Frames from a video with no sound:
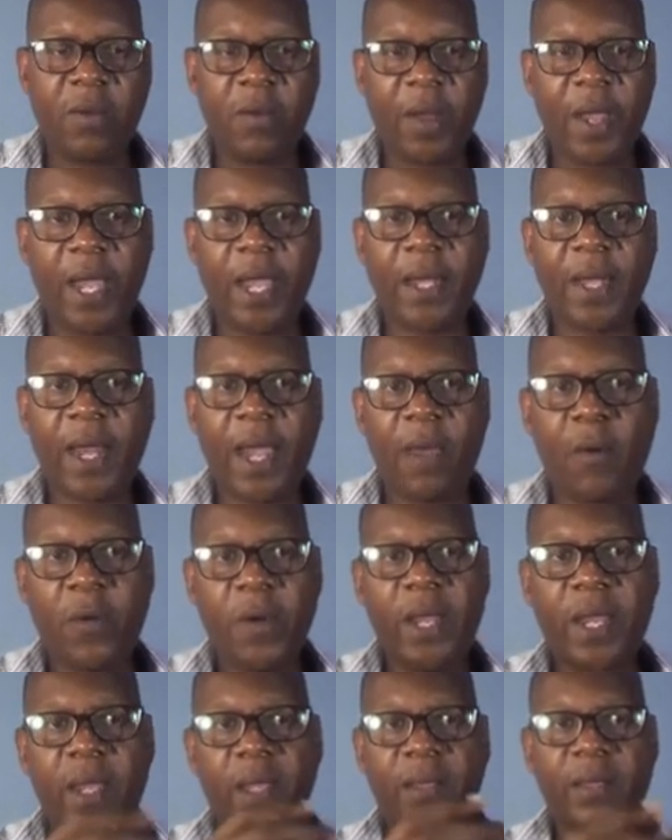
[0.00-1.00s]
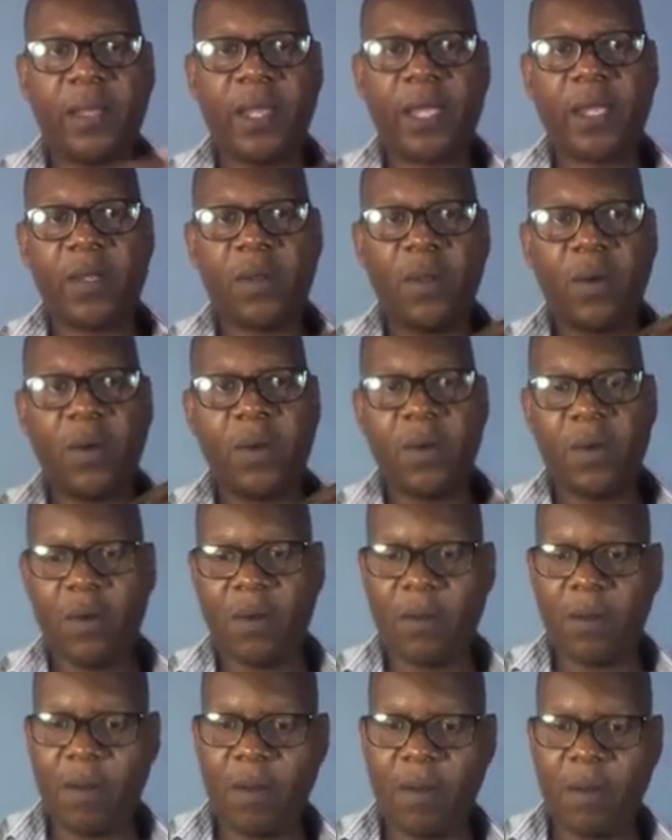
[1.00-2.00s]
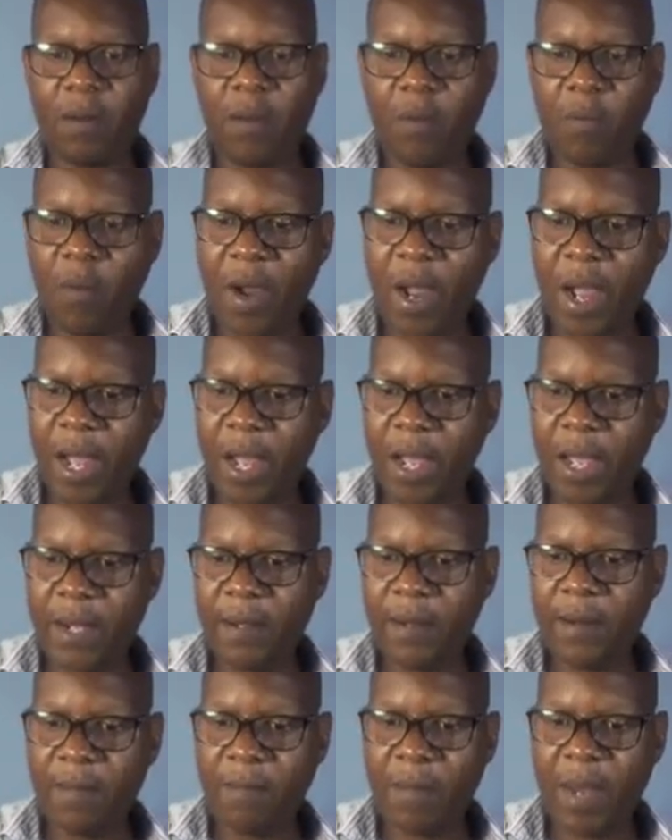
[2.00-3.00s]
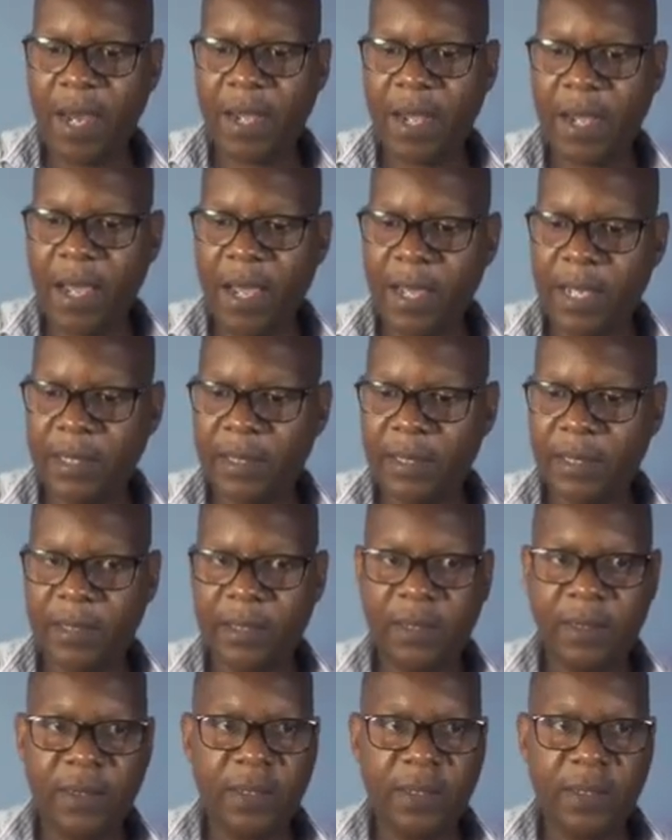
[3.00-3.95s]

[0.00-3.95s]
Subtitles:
and I will take the 1 minus